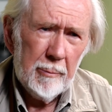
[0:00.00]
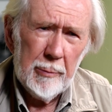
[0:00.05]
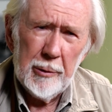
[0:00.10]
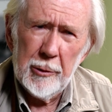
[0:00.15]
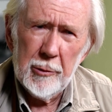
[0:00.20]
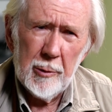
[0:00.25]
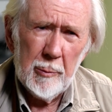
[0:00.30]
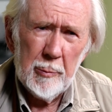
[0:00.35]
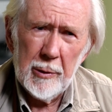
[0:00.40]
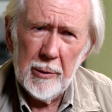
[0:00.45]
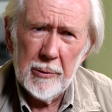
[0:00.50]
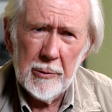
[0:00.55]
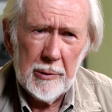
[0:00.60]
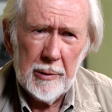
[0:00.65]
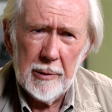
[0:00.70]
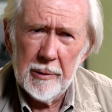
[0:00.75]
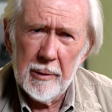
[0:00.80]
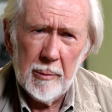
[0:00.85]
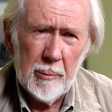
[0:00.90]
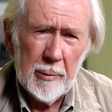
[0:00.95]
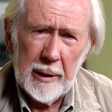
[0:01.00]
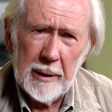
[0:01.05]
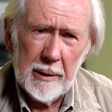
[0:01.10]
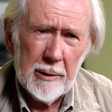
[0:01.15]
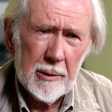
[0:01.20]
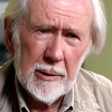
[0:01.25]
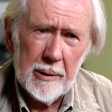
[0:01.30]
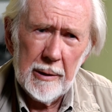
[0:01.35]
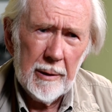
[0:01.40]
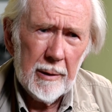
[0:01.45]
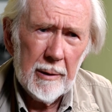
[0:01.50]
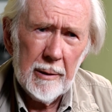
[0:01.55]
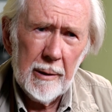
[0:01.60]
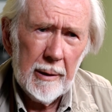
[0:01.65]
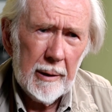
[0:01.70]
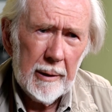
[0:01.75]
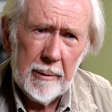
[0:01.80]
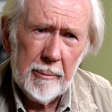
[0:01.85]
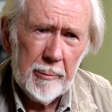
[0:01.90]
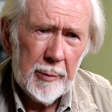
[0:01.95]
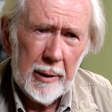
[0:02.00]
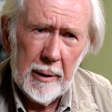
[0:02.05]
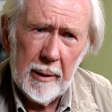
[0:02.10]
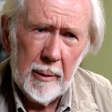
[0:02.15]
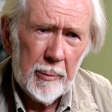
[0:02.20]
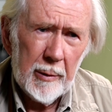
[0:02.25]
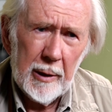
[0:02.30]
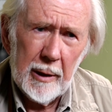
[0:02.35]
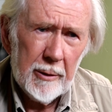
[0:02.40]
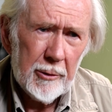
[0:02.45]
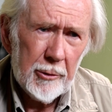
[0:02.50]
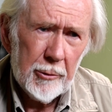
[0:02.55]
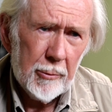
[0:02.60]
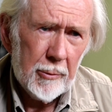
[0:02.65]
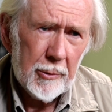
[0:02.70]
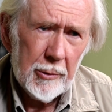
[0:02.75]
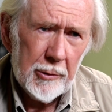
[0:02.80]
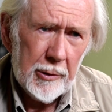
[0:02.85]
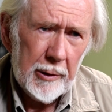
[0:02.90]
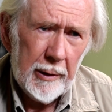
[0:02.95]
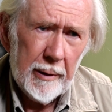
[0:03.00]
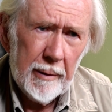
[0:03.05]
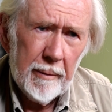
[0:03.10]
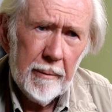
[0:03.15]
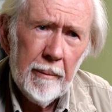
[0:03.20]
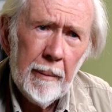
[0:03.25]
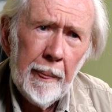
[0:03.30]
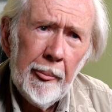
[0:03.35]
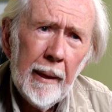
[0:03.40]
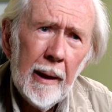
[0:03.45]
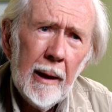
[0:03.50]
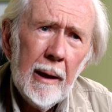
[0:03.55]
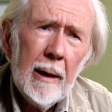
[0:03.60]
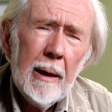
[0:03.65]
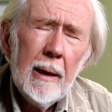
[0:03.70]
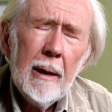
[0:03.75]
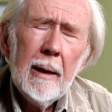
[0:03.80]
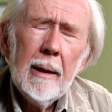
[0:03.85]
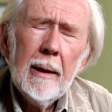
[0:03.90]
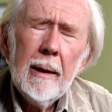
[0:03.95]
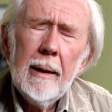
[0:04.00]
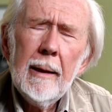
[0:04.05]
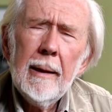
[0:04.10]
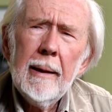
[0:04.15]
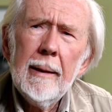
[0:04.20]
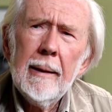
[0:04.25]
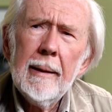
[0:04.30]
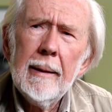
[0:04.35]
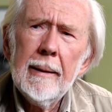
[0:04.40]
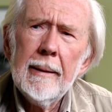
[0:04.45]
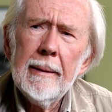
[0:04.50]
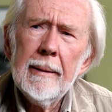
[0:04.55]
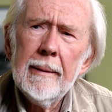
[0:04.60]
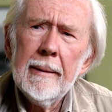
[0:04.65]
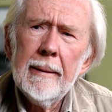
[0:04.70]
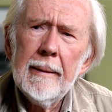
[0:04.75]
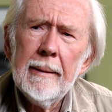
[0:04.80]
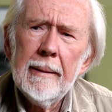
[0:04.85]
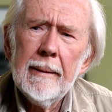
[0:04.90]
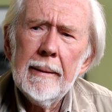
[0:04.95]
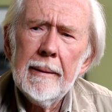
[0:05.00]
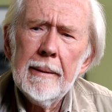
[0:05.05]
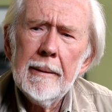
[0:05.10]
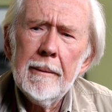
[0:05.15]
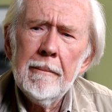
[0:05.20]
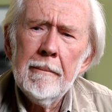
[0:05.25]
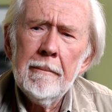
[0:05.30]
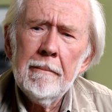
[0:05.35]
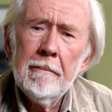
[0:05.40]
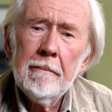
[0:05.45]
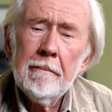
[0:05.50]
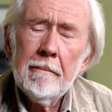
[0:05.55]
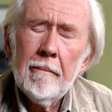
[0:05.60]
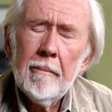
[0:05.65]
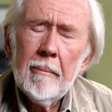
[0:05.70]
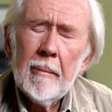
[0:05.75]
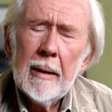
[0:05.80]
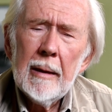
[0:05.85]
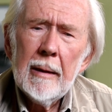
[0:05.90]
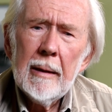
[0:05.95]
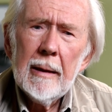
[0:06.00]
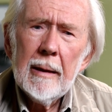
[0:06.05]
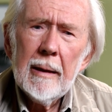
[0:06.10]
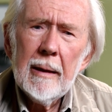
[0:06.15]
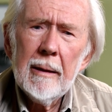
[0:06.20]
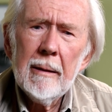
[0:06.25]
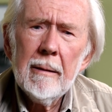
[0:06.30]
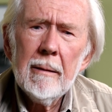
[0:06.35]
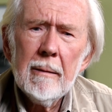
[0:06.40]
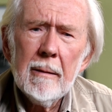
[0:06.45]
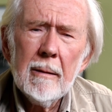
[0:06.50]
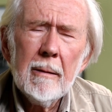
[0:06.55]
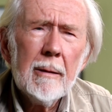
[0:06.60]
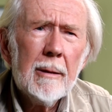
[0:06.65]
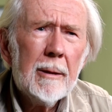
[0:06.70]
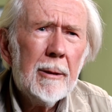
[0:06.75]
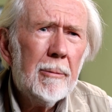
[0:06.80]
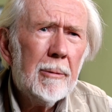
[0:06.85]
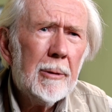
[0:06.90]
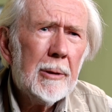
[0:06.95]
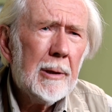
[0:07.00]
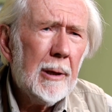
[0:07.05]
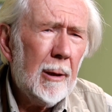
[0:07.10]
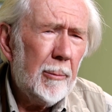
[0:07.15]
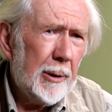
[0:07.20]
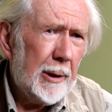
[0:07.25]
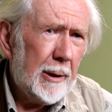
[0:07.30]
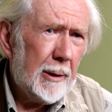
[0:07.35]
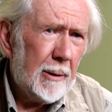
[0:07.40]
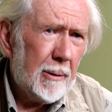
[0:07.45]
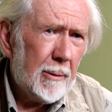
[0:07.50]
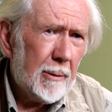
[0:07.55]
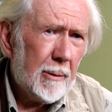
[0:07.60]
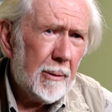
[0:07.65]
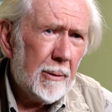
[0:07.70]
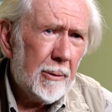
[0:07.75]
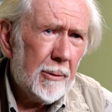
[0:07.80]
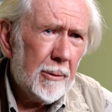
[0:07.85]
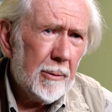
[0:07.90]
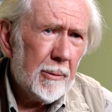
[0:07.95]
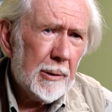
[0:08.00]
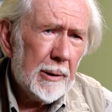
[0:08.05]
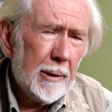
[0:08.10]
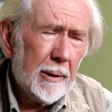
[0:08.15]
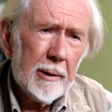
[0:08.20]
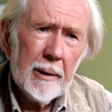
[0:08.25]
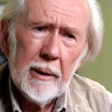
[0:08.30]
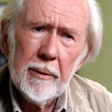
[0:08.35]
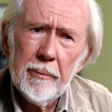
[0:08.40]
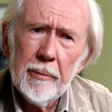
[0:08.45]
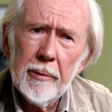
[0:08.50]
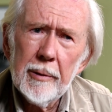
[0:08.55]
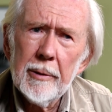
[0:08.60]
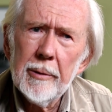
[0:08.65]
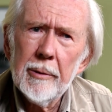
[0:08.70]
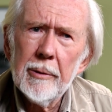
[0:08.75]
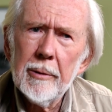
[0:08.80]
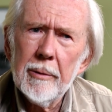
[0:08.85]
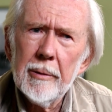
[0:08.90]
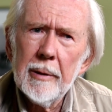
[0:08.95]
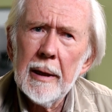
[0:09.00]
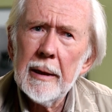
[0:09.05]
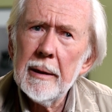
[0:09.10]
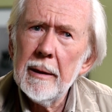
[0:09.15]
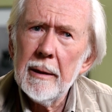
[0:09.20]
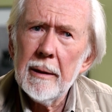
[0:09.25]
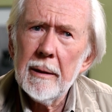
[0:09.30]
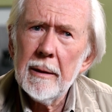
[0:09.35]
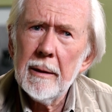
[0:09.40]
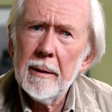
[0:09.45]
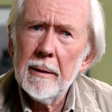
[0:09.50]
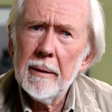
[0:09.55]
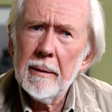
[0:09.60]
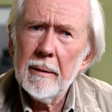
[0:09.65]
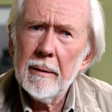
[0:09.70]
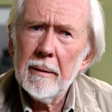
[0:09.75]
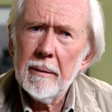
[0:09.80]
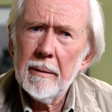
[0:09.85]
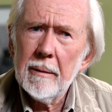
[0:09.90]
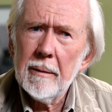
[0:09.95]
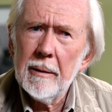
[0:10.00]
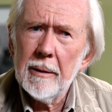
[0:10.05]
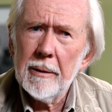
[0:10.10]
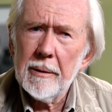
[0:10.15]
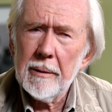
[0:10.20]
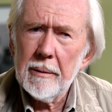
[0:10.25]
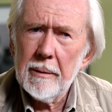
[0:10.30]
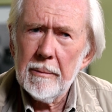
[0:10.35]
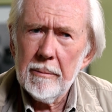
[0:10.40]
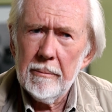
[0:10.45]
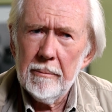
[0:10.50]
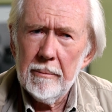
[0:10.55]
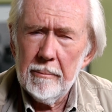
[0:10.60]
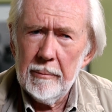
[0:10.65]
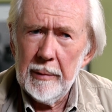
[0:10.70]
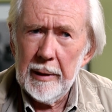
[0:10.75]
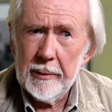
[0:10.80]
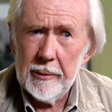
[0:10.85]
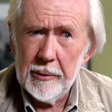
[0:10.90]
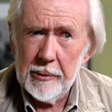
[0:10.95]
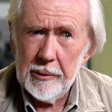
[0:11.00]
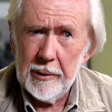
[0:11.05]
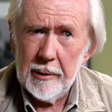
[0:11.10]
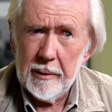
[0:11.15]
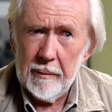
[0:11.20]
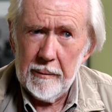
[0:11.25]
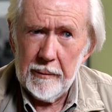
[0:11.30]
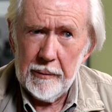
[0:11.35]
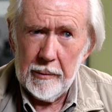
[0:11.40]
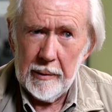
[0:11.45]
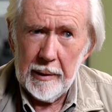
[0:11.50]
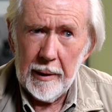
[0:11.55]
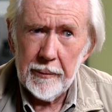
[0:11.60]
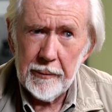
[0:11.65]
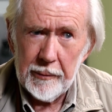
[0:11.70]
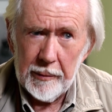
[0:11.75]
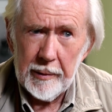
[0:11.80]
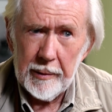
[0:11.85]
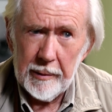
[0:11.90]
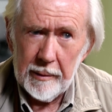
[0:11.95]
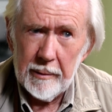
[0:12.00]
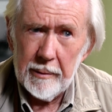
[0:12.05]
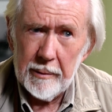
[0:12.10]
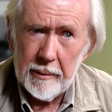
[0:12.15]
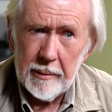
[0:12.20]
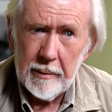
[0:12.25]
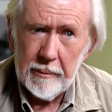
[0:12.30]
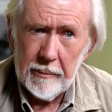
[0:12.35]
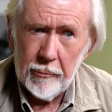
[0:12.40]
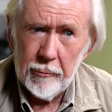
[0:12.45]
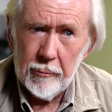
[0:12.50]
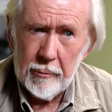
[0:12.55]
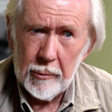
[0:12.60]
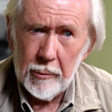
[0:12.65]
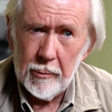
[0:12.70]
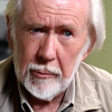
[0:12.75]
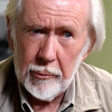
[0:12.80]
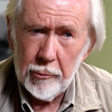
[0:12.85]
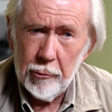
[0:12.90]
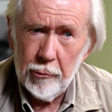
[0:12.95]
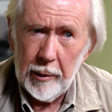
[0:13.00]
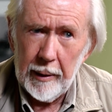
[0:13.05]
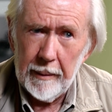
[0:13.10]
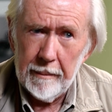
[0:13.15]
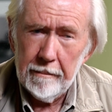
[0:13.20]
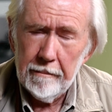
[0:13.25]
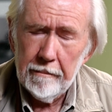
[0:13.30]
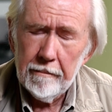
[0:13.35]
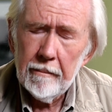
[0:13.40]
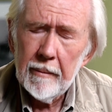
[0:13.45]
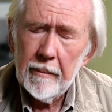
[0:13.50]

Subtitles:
Picture Post is a magazine like Paris Match or Stern, and I heard that he was coming out to South Africa to edit this magazine for Africans called Drum,